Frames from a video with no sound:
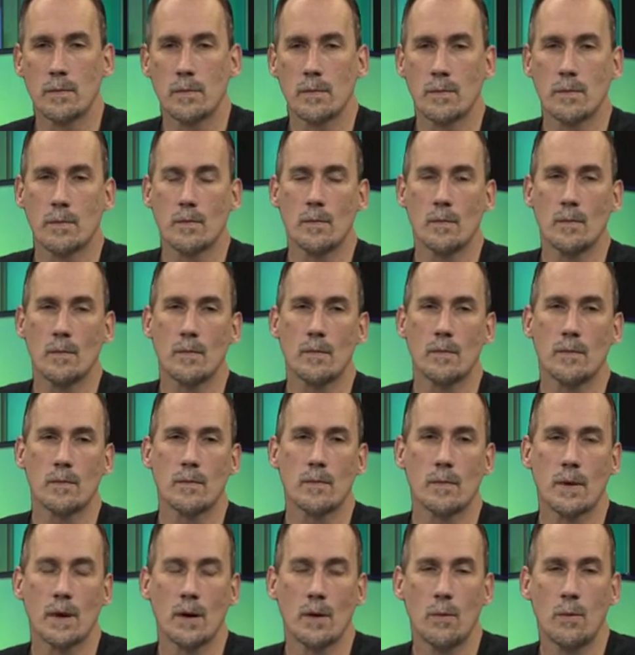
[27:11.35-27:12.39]
Maybe the flood
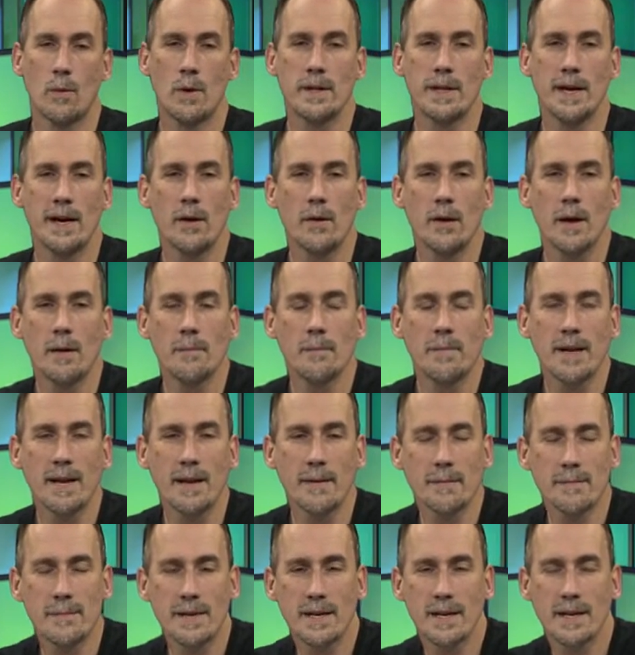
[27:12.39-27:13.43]
created the valley. Well, now,
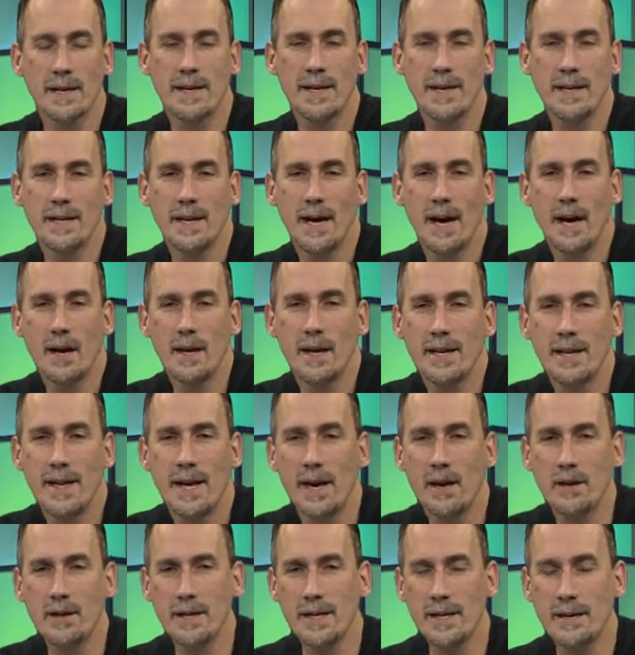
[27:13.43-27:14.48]
but they, but again, how, and
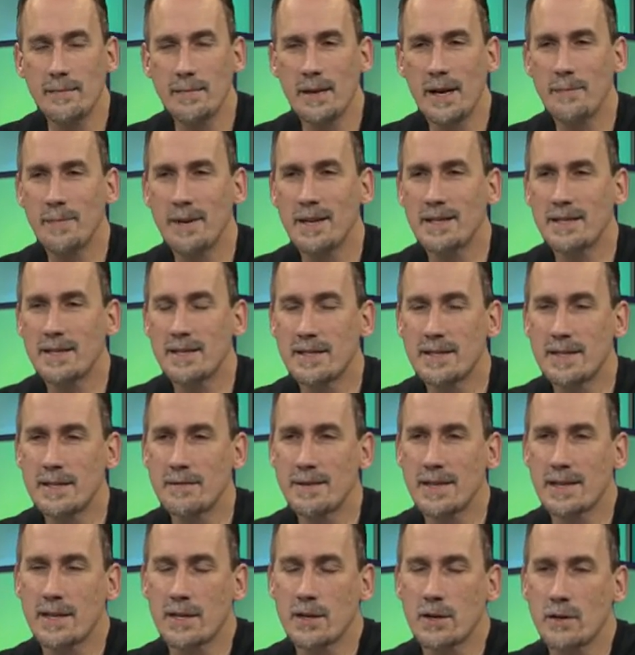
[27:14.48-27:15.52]
how could it? I mean, it just seems
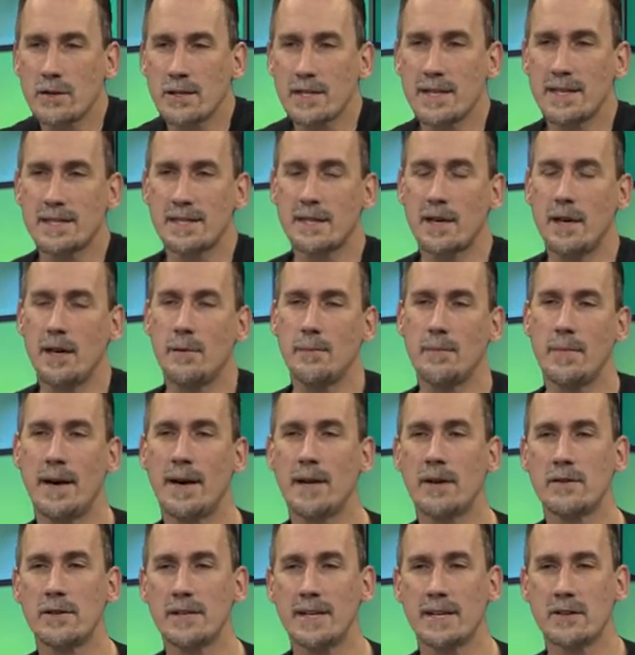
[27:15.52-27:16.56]
like it goes against all
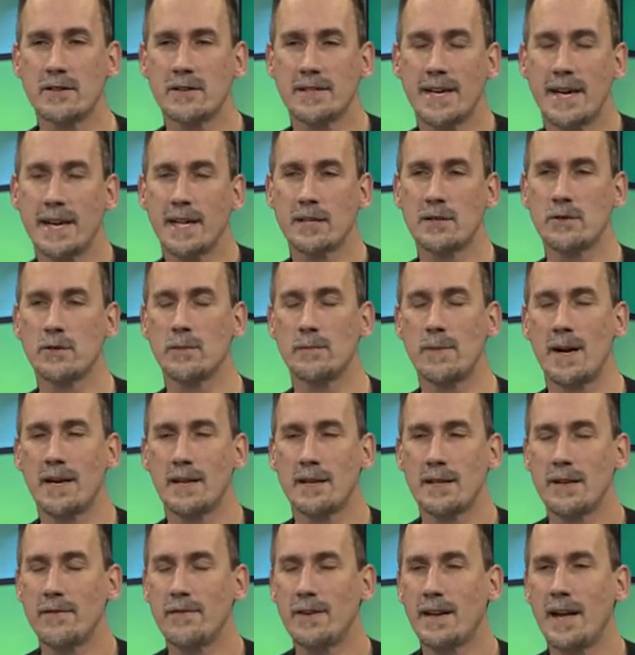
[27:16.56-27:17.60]
modern understanding too about
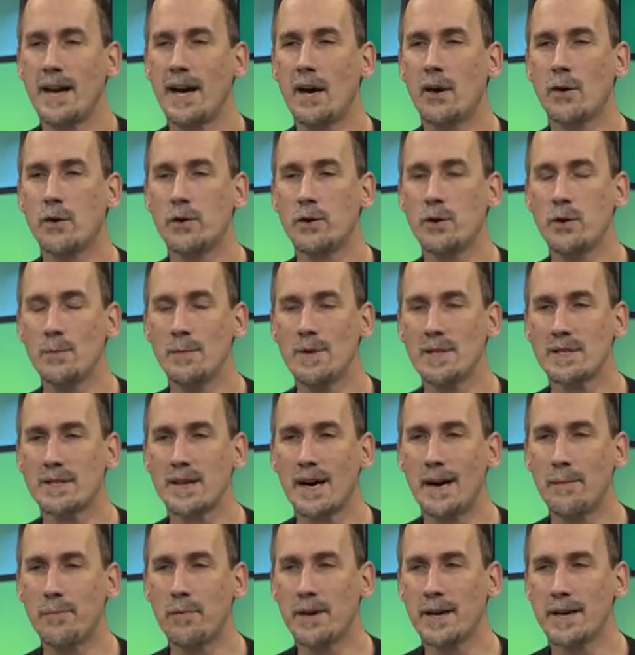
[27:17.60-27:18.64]
even how humans
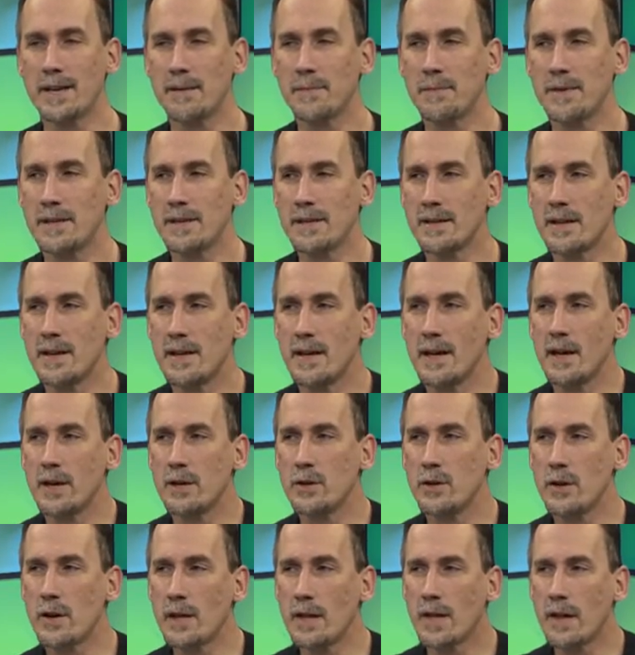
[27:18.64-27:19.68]
operate. I mean,
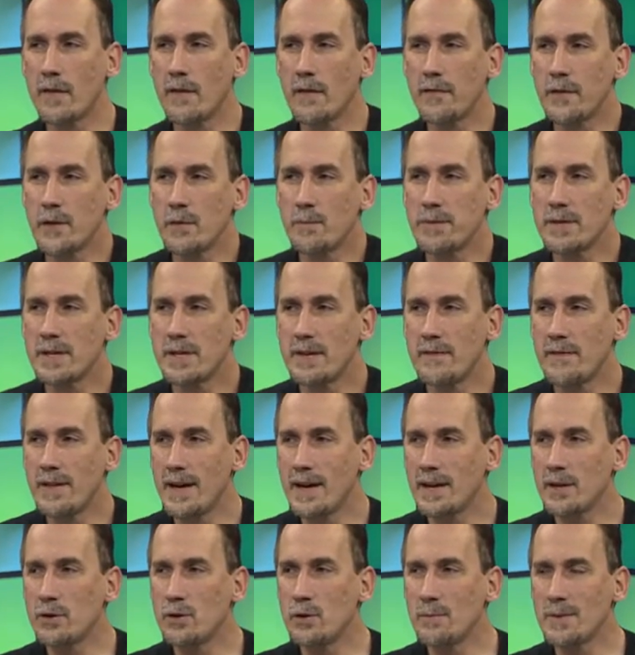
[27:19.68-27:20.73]
you, if you believe
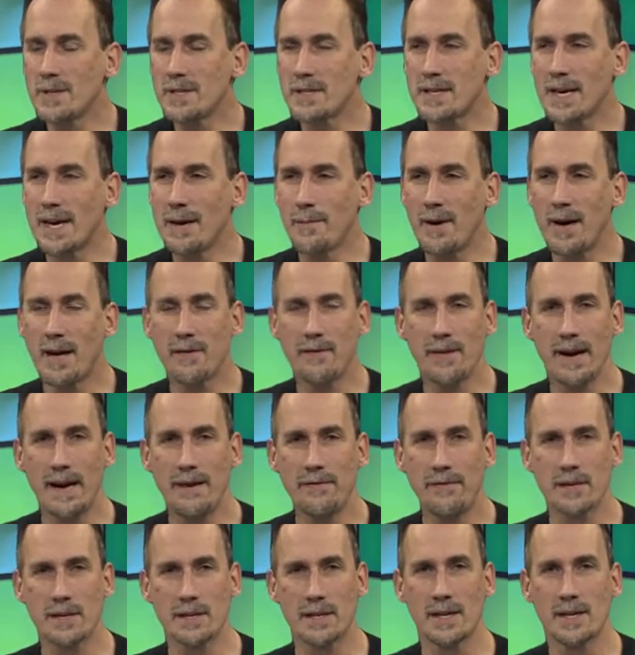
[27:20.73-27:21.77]
that humans came out of
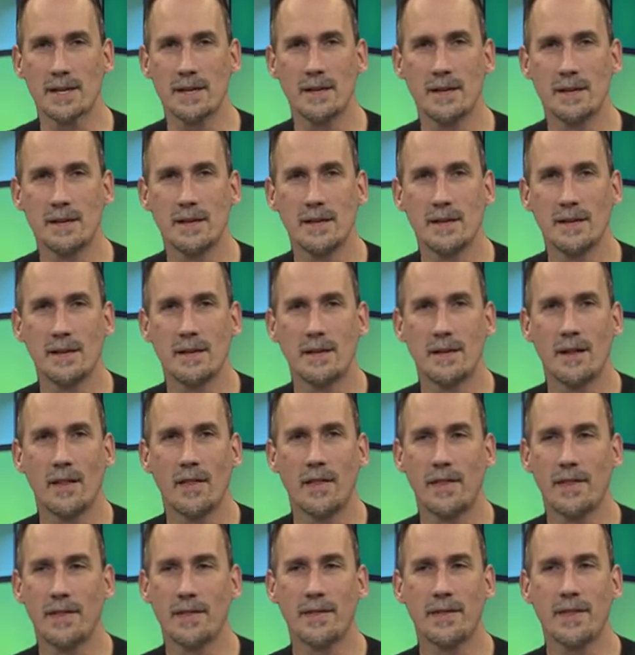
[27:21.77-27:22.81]
Africa,
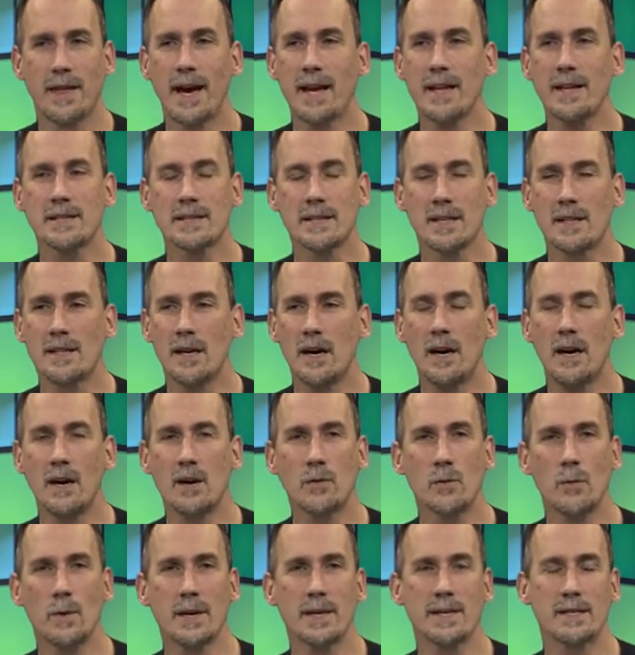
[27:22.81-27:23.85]
that is a
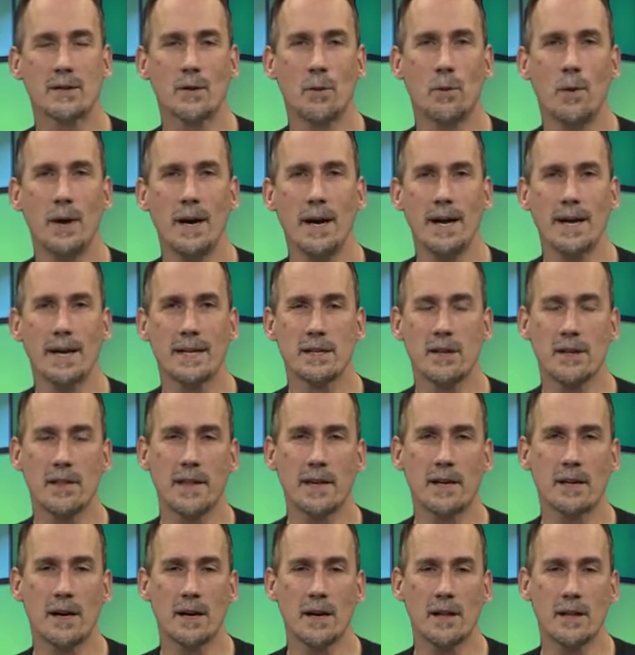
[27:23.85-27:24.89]
long ways away. Do you
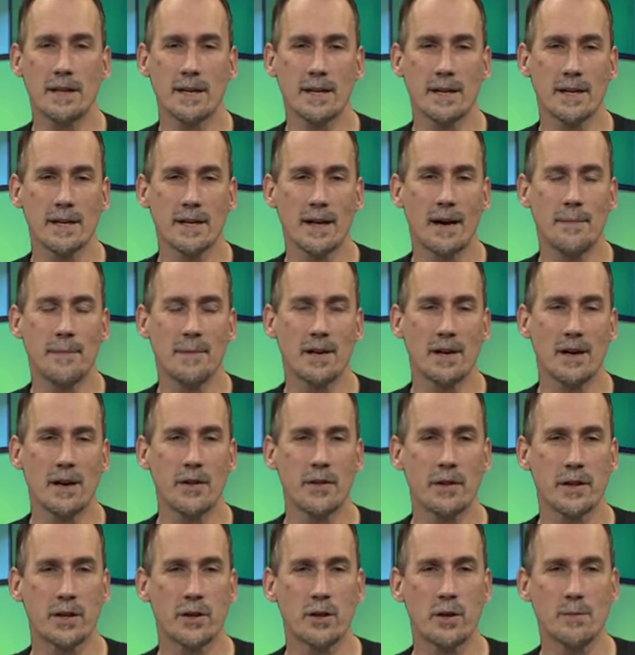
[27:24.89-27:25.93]
think all the, I mean, all
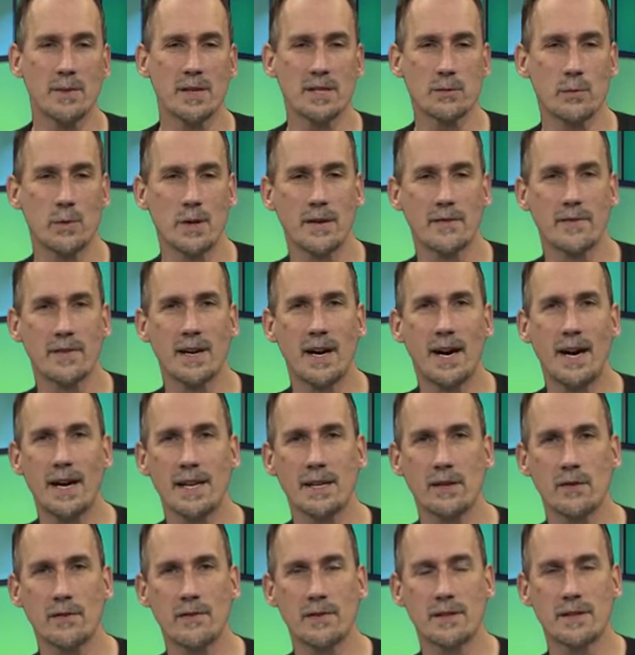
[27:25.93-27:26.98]
the humans would have gone
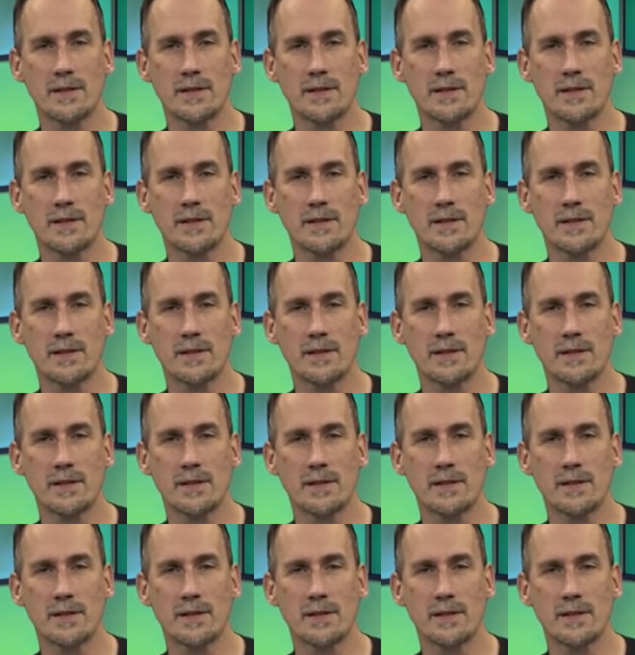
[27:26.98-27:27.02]
over?